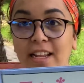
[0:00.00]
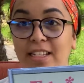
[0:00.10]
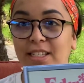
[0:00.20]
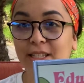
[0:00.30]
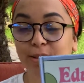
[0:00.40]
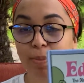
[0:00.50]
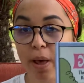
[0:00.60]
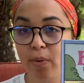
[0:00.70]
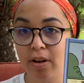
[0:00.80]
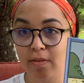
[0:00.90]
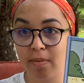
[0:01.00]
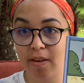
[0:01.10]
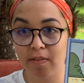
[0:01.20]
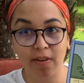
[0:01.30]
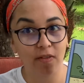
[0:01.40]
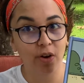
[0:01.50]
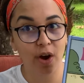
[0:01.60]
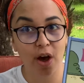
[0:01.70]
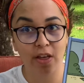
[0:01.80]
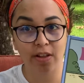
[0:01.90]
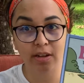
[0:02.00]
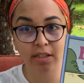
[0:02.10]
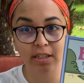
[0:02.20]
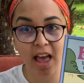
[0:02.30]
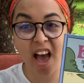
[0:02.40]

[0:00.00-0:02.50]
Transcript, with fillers: this is by one of my favorite authors